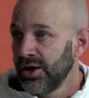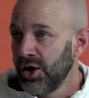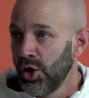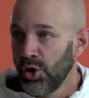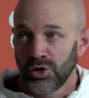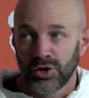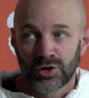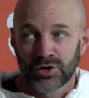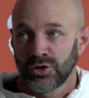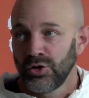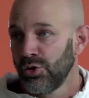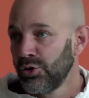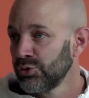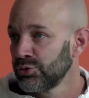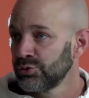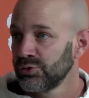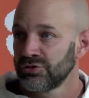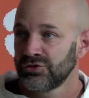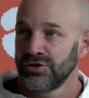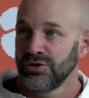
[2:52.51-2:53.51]
all our
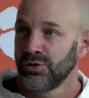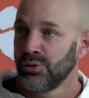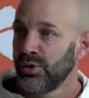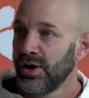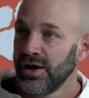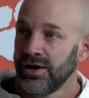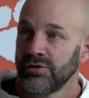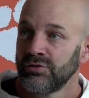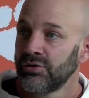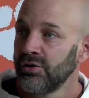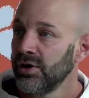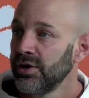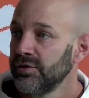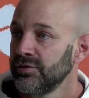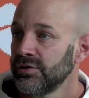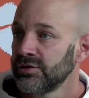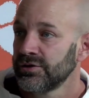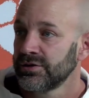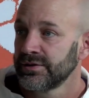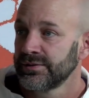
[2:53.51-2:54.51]
goals were still right in front
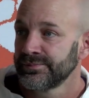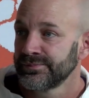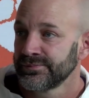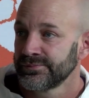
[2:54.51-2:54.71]
of us.